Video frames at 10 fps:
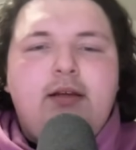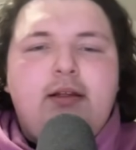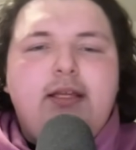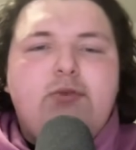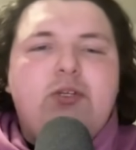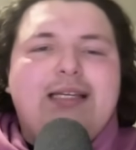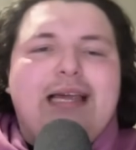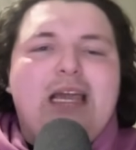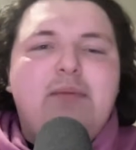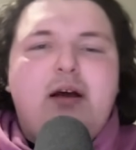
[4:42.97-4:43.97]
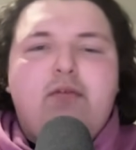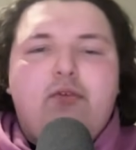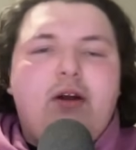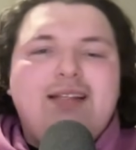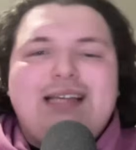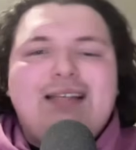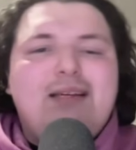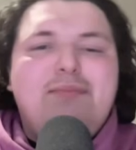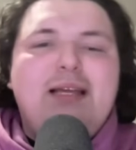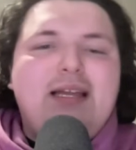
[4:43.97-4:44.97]
This was a game of runs, as
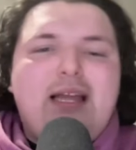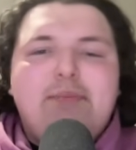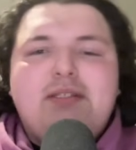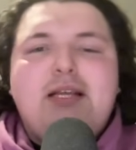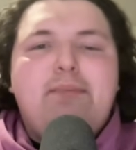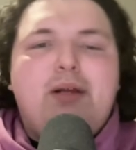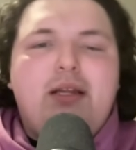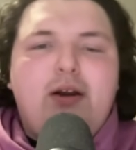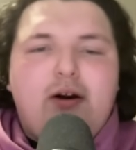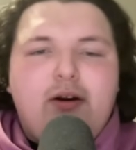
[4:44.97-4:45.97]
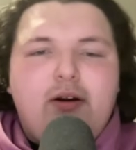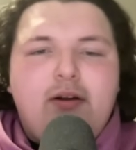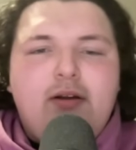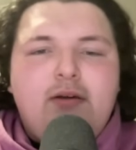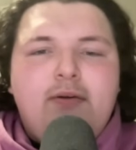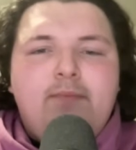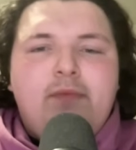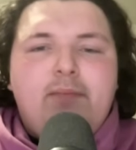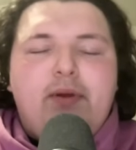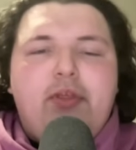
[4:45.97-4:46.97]
NBA games typically are.
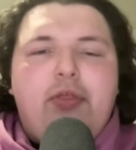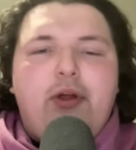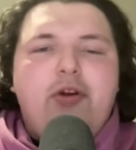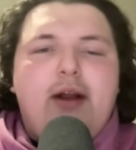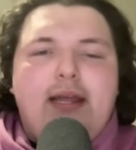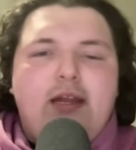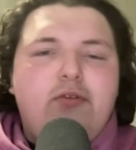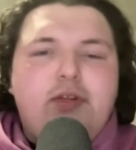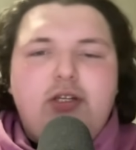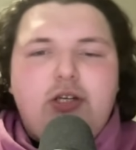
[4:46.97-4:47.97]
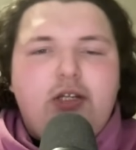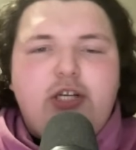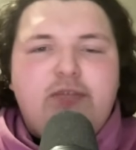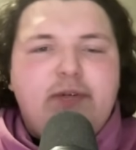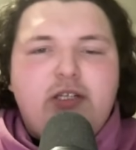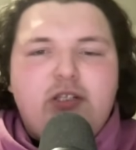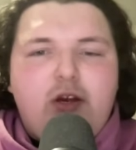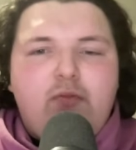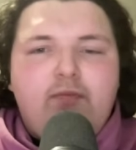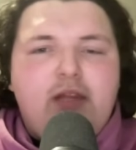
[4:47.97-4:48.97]
But the Thunder handled the adjustment to
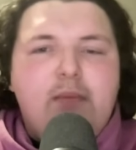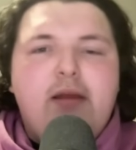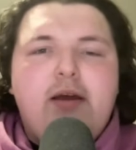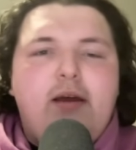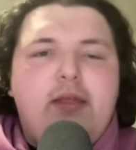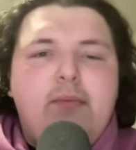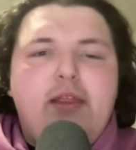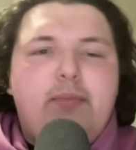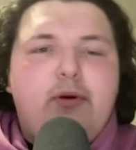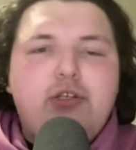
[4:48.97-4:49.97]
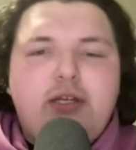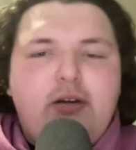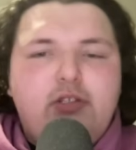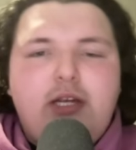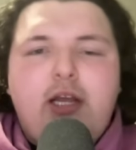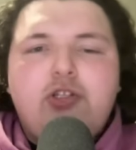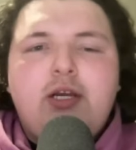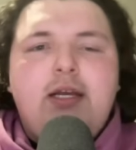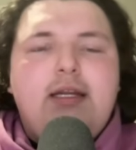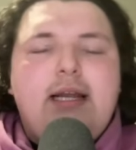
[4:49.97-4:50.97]
zone. They made the personnel change
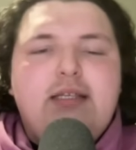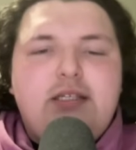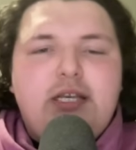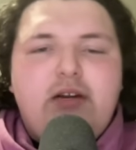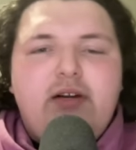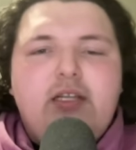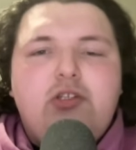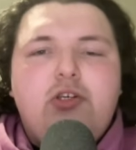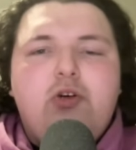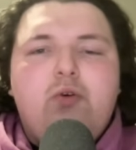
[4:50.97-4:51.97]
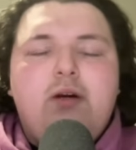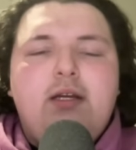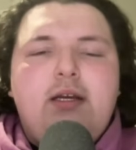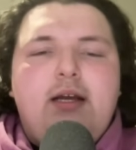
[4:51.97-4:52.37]
necessary to